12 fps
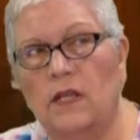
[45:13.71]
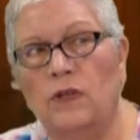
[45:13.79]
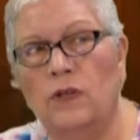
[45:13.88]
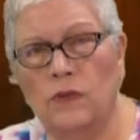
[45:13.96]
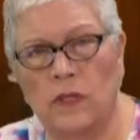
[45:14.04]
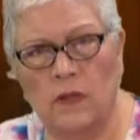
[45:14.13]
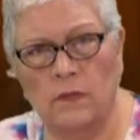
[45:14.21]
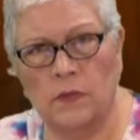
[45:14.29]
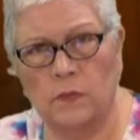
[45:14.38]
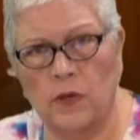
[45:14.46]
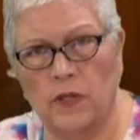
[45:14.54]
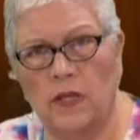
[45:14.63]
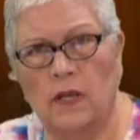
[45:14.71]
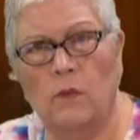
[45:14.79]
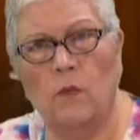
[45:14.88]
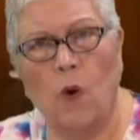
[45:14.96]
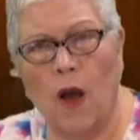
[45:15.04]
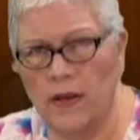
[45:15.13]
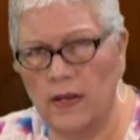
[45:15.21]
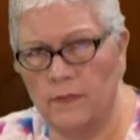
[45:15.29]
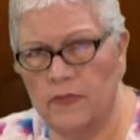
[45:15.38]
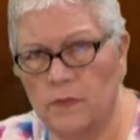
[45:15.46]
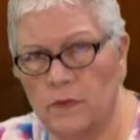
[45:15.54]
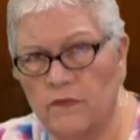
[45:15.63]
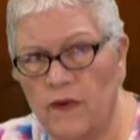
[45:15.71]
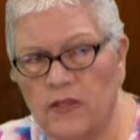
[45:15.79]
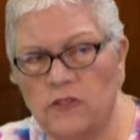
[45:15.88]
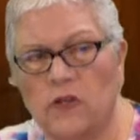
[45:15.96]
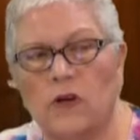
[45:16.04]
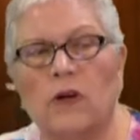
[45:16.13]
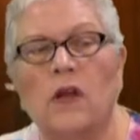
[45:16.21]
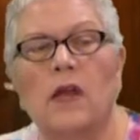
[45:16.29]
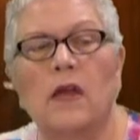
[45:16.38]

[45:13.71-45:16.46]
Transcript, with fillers: knew that he was brilliant and wanted him as a professor,